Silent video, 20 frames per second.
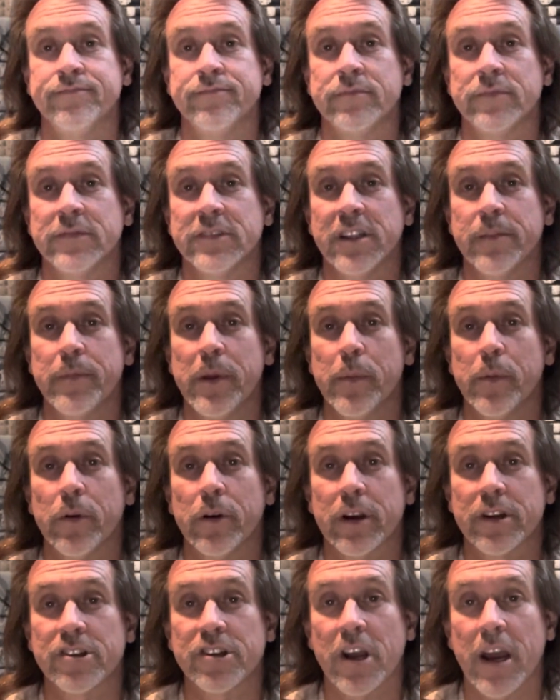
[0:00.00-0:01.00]
Some people
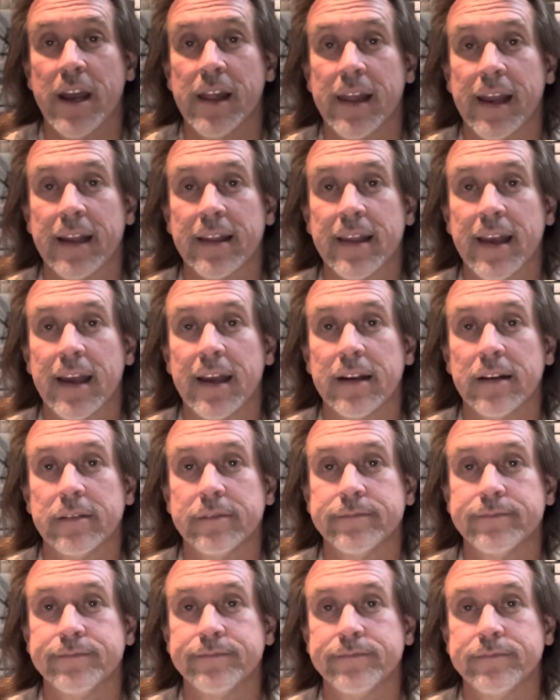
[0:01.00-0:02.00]
are shy like that,
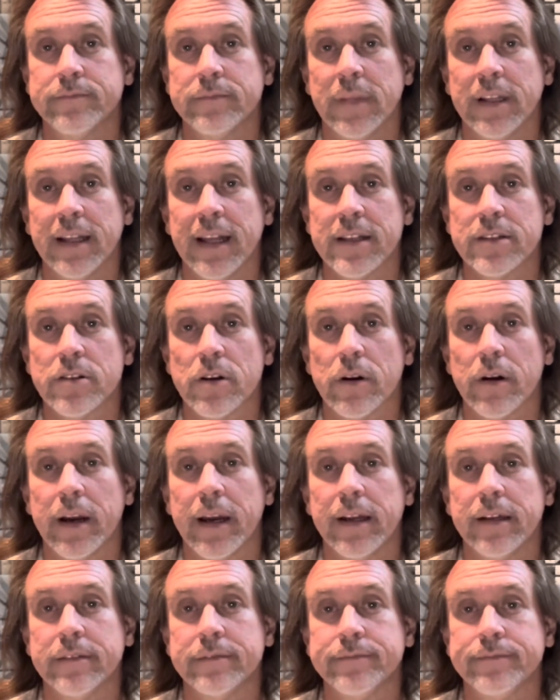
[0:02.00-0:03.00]
and that's all right.
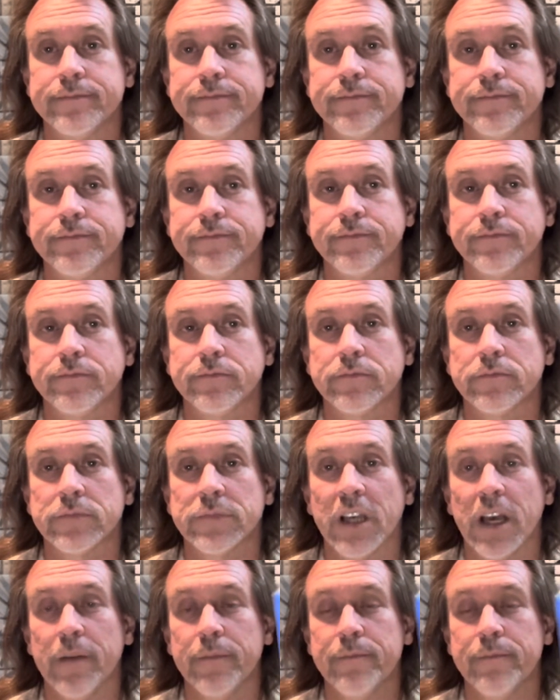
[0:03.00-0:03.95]
So,